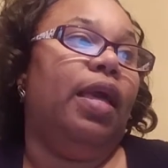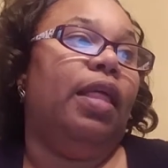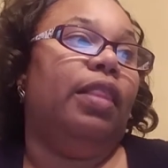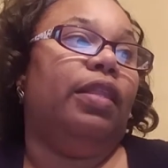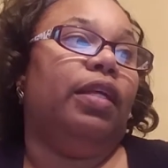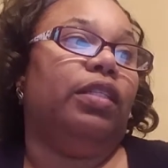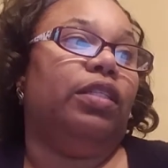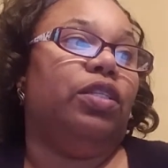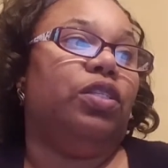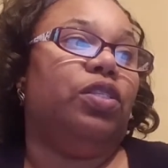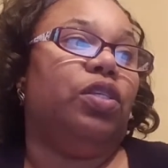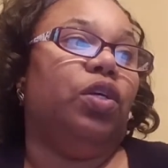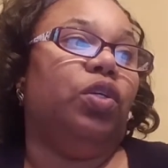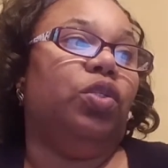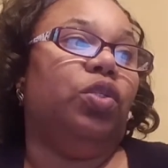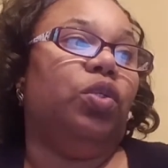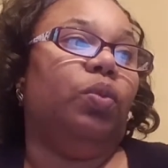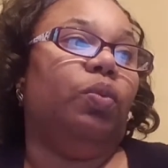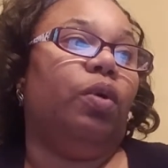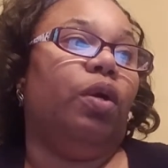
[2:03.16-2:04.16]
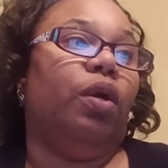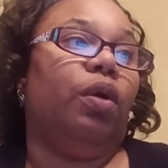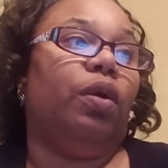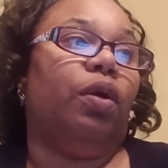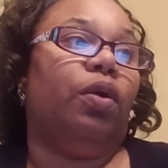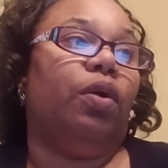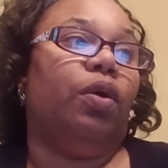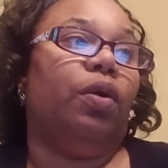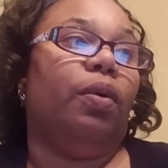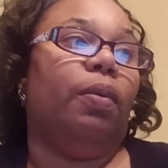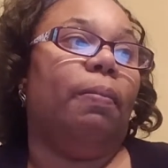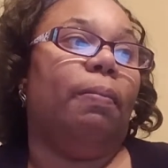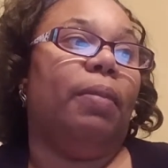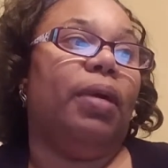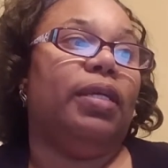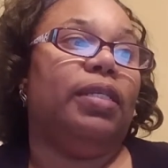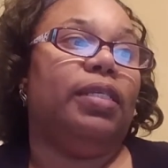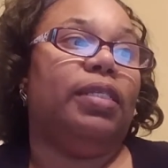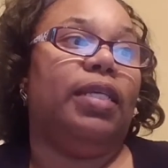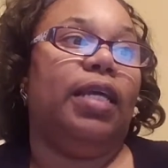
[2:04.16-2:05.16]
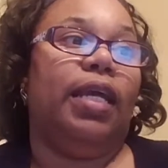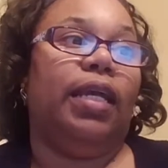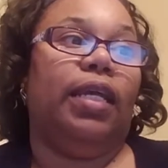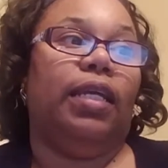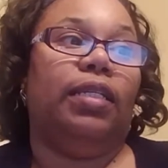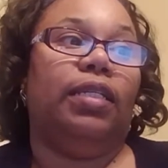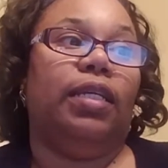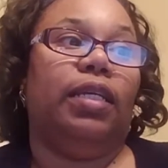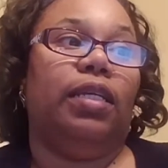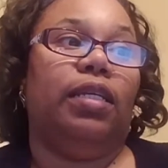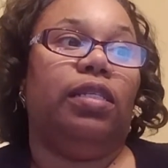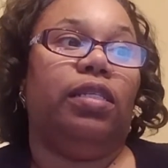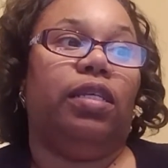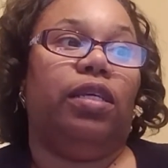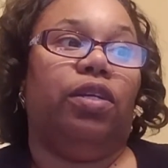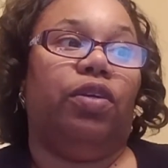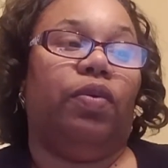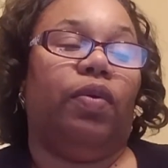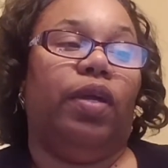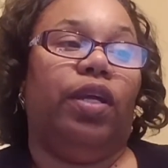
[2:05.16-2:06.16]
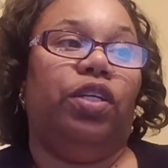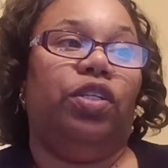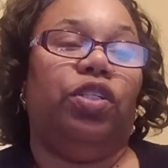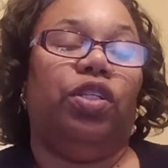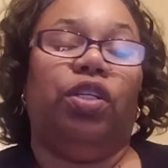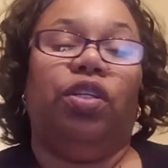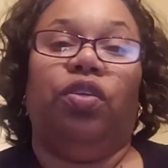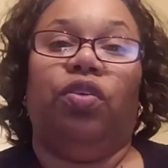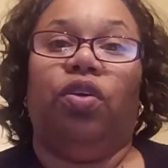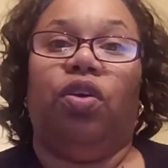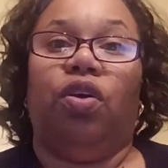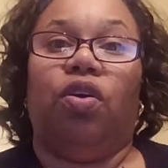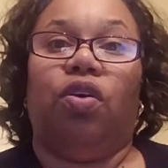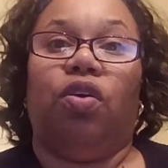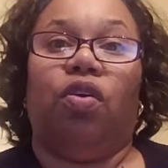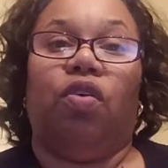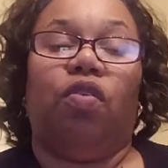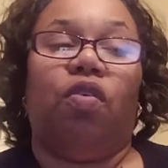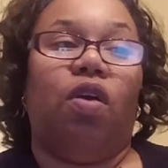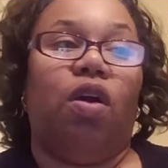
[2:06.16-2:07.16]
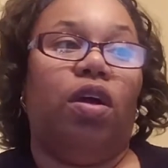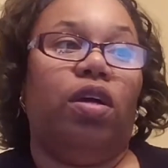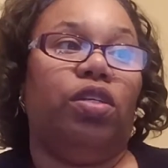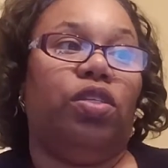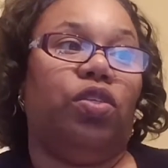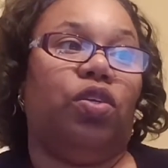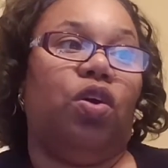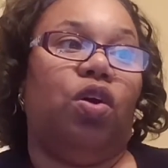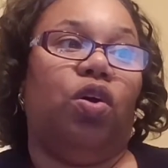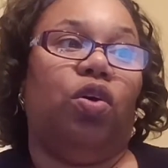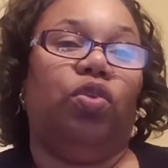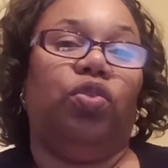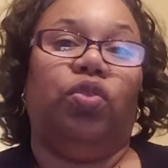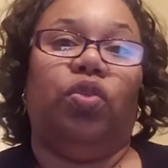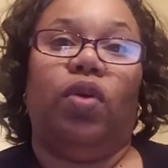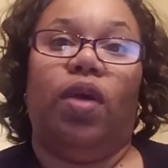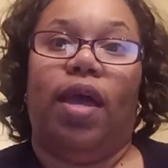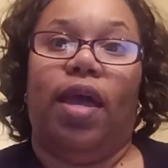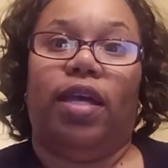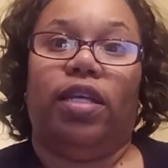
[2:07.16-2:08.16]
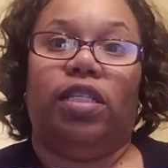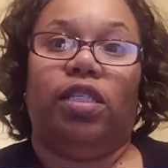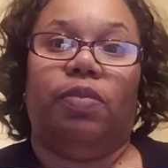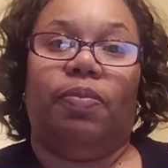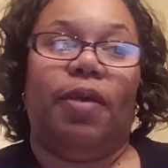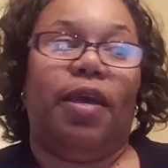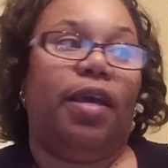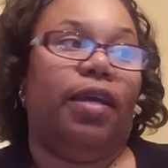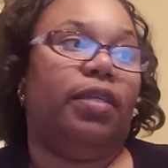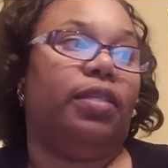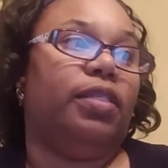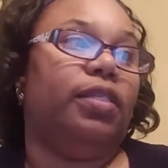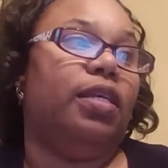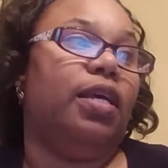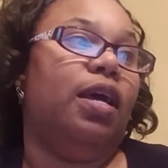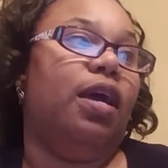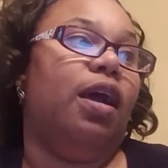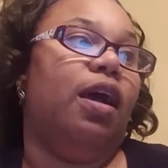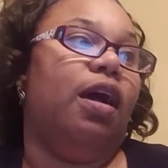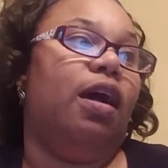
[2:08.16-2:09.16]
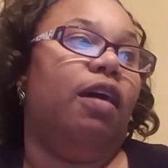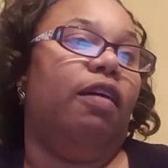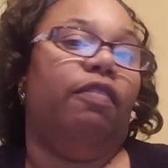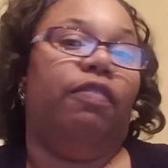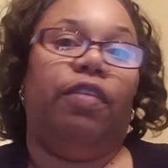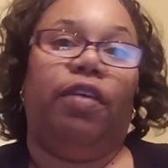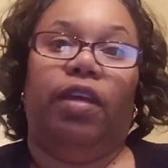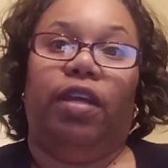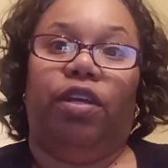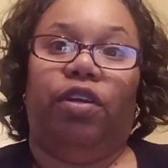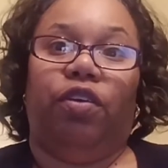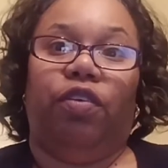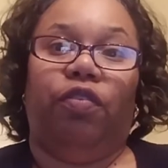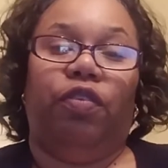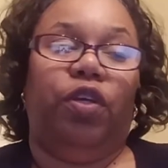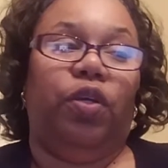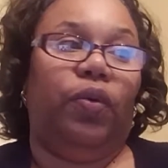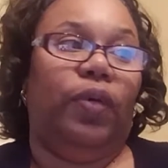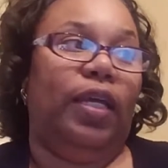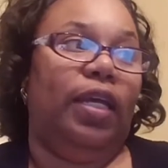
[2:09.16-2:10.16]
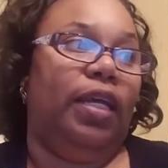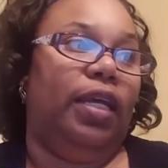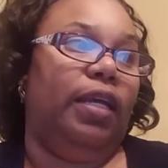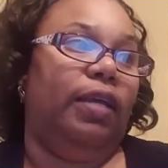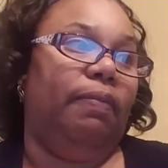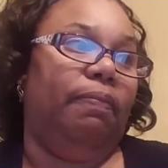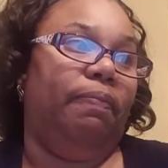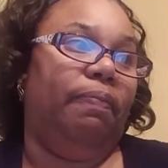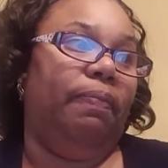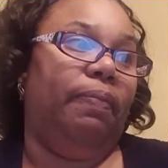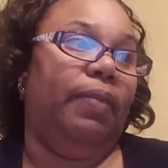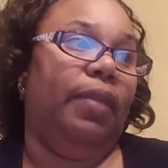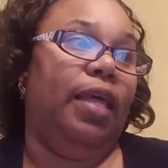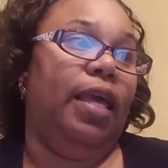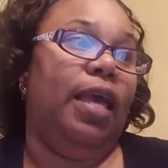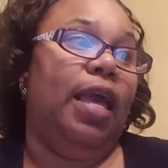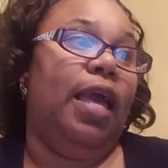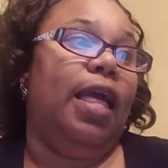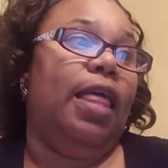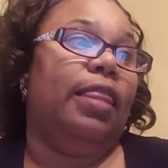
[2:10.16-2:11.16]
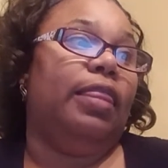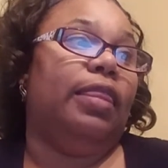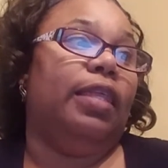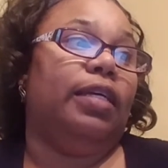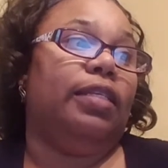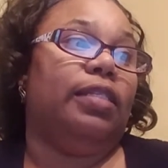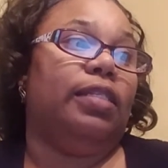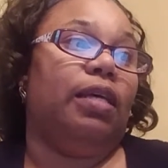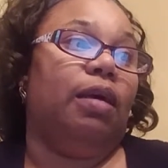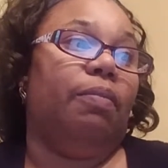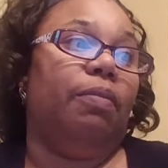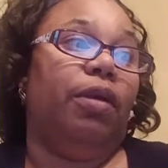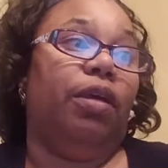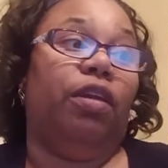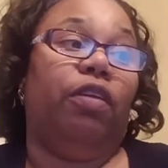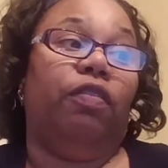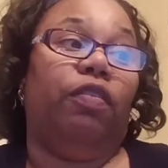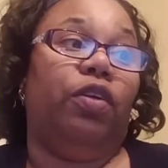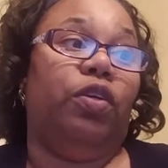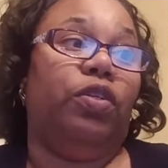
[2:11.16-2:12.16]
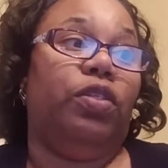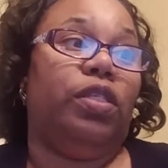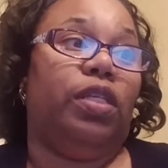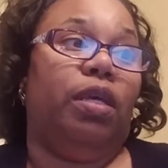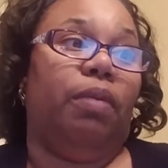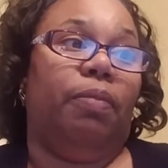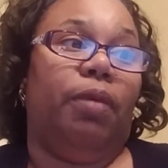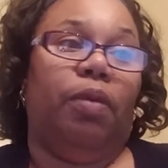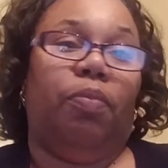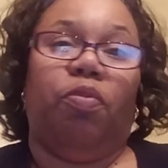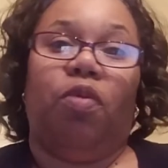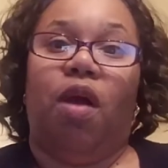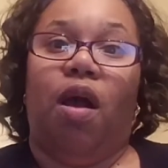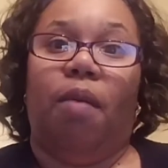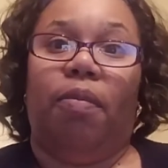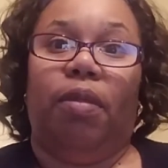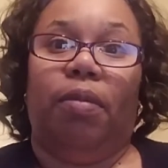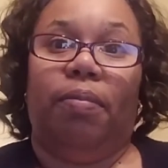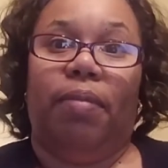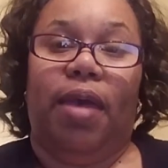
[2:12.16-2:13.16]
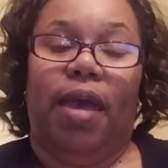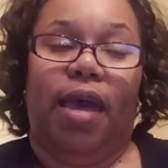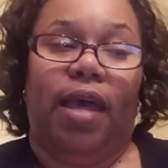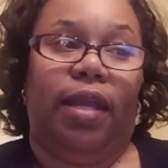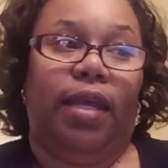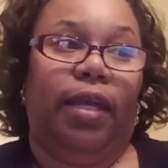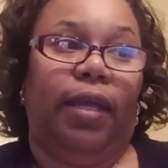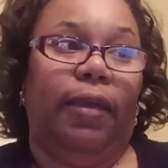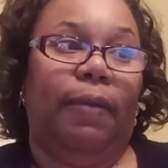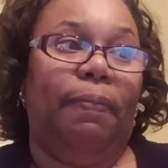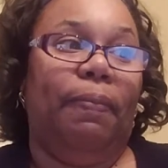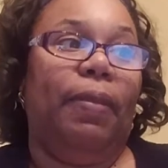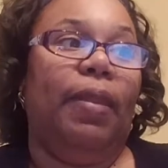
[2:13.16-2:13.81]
that the social worker must take into consideration cross-cultural aspects of the interviewee, that some interviews can be problematic,